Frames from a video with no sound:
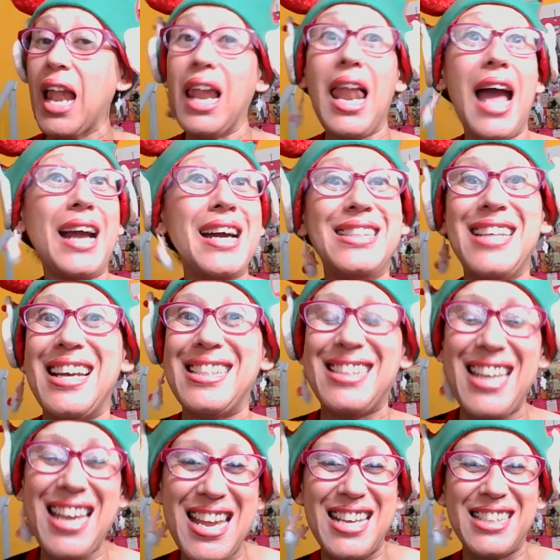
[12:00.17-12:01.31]
like a
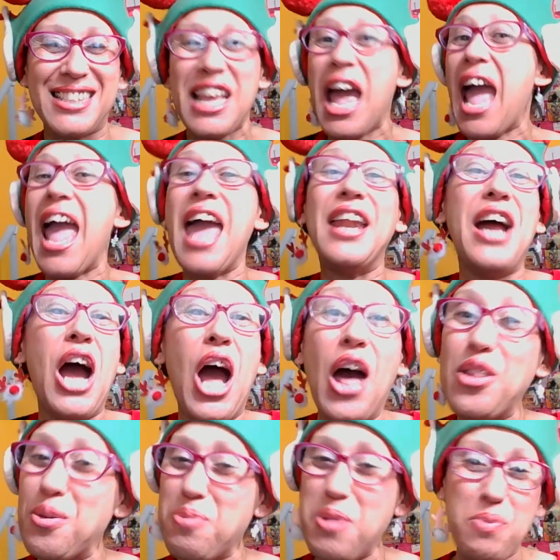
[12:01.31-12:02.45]
disease, and
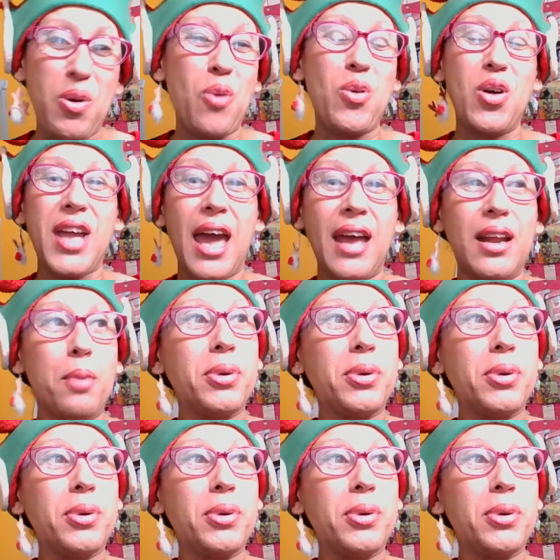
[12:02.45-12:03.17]
other people will get it.